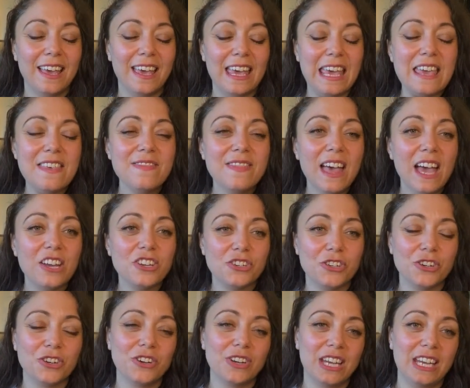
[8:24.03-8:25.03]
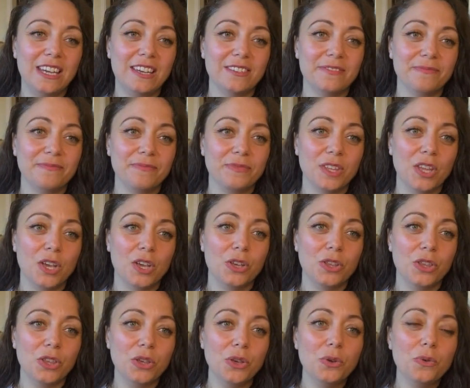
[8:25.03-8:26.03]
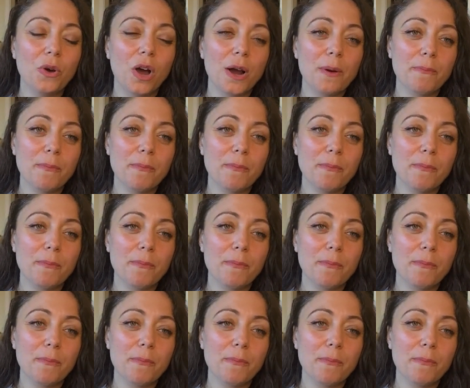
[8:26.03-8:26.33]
In that journey, you are